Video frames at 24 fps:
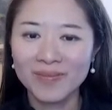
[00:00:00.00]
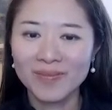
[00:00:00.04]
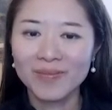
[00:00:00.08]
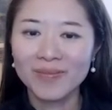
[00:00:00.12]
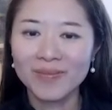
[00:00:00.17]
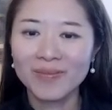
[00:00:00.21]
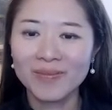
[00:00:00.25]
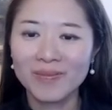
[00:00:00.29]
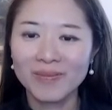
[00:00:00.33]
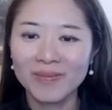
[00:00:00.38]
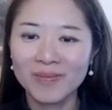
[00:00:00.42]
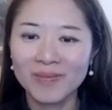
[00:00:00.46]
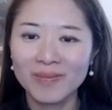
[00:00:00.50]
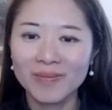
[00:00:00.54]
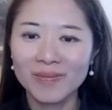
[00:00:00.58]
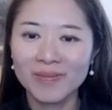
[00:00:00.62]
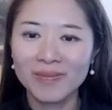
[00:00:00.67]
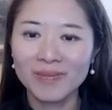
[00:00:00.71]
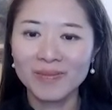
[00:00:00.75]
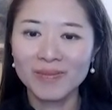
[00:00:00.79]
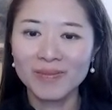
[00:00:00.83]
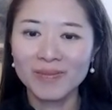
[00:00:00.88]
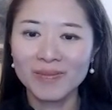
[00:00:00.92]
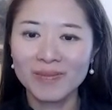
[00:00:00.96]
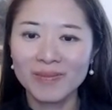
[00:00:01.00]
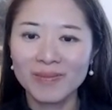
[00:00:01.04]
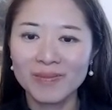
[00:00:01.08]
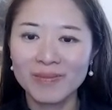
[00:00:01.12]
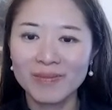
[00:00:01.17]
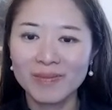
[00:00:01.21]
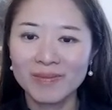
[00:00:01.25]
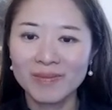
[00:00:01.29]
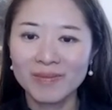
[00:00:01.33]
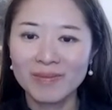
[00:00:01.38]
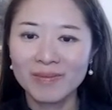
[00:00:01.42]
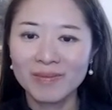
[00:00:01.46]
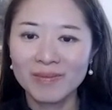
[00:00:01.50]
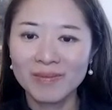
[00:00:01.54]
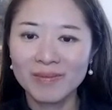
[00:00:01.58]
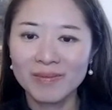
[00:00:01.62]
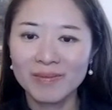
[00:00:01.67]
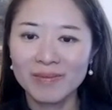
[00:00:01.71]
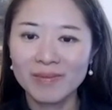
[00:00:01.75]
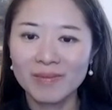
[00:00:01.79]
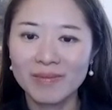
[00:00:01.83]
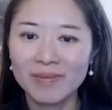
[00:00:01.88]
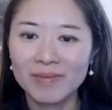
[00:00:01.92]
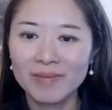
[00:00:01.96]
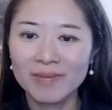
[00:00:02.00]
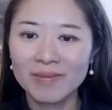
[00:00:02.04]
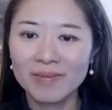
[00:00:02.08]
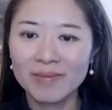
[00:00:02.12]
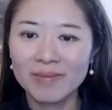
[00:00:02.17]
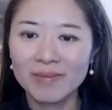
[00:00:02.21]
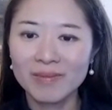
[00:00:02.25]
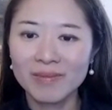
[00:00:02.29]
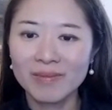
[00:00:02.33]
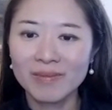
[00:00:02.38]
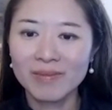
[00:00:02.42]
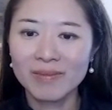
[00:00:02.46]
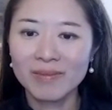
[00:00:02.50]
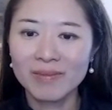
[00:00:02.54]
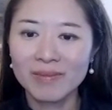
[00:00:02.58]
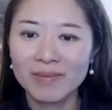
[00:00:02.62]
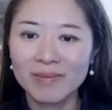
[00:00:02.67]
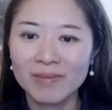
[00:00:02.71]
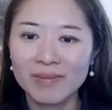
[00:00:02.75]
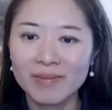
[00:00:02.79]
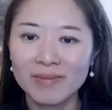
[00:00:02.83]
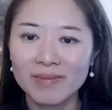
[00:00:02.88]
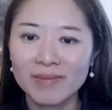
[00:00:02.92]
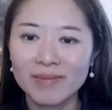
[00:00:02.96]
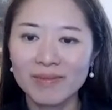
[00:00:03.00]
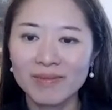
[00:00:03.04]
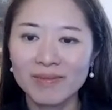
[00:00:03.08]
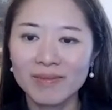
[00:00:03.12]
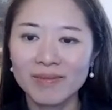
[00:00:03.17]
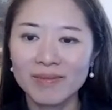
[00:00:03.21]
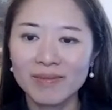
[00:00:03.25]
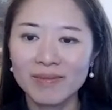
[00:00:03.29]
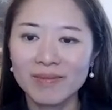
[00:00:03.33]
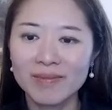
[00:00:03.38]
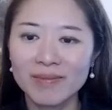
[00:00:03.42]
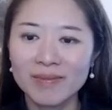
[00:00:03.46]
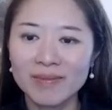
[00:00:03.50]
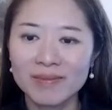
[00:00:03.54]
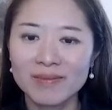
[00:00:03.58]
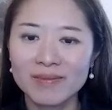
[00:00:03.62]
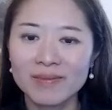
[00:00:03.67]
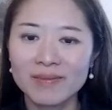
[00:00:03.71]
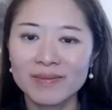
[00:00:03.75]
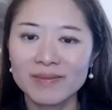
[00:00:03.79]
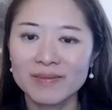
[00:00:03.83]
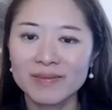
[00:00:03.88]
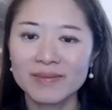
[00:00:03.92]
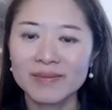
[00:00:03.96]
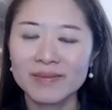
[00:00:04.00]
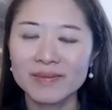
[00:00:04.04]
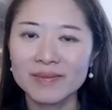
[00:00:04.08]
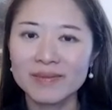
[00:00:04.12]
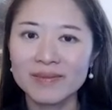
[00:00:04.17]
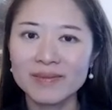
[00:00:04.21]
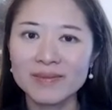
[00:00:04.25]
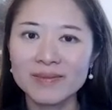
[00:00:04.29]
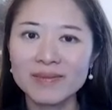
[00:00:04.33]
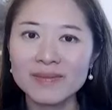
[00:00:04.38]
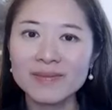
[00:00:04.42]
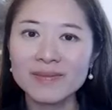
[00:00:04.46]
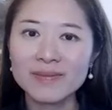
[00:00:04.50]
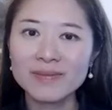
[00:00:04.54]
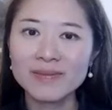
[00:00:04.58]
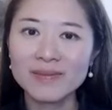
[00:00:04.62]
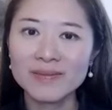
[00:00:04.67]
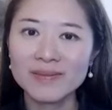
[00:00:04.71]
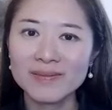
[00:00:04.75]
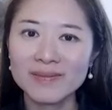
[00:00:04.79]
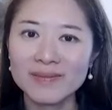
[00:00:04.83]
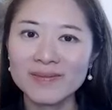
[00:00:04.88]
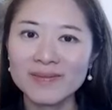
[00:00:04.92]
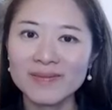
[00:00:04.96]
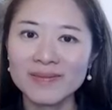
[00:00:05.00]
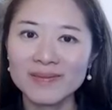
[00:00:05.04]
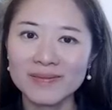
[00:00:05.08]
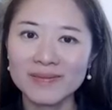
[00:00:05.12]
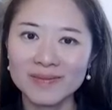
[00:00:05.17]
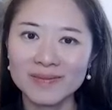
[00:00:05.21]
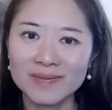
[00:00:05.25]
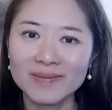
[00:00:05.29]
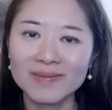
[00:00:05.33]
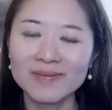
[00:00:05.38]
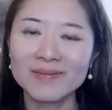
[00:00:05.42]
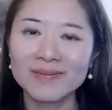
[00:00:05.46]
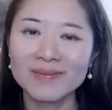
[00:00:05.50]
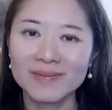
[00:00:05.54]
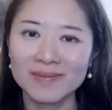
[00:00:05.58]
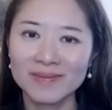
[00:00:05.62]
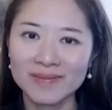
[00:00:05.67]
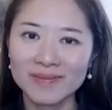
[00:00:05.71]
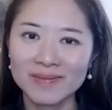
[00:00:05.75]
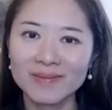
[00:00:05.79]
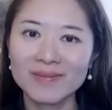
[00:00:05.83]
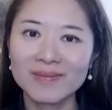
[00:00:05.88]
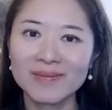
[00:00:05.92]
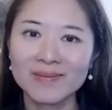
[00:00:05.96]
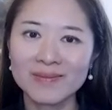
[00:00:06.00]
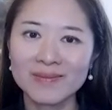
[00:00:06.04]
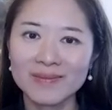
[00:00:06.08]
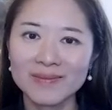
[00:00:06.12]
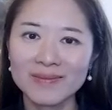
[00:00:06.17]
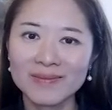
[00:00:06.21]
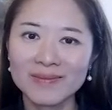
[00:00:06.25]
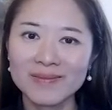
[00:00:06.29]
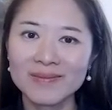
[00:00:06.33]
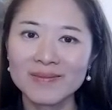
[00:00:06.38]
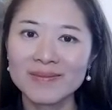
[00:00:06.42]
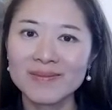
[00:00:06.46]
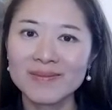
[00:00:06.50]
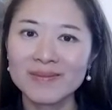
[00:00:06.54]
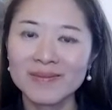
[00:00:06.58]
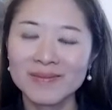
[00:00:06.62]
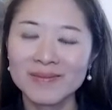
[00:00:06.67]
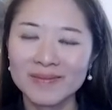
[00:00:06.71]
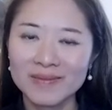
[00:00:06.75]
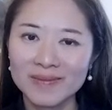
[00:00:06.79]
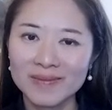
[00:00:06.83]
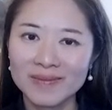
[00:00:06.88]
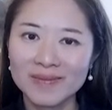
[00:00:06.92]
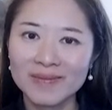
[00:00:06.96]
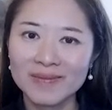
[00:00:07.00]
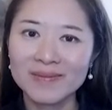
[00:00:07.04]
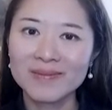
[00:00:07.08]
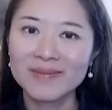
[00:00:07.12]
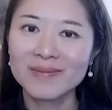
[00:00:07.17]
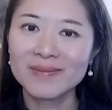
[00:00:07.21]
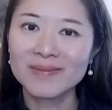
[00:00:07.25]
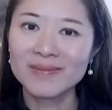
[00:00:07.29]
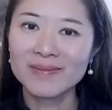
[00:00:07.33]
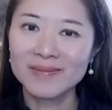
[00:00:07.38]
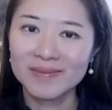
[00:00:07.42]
(silent)